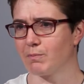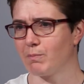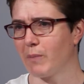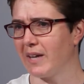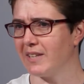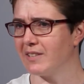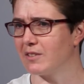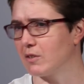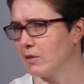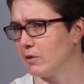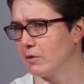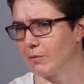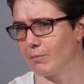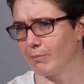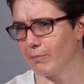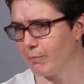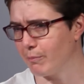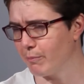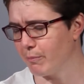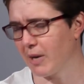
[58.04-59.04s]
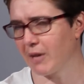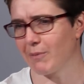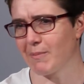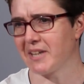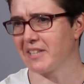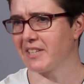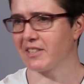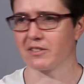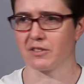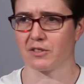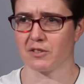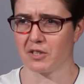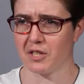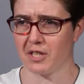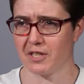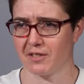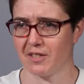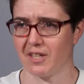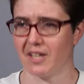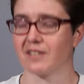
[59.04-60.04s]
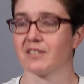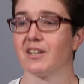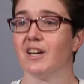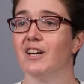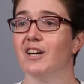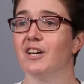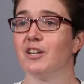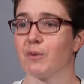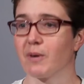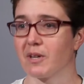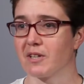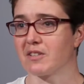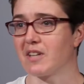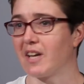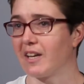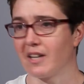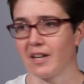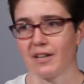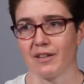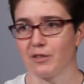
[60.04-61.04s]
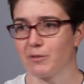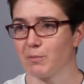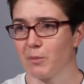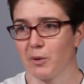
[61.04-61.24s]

based on mathematics and statistics to understand how those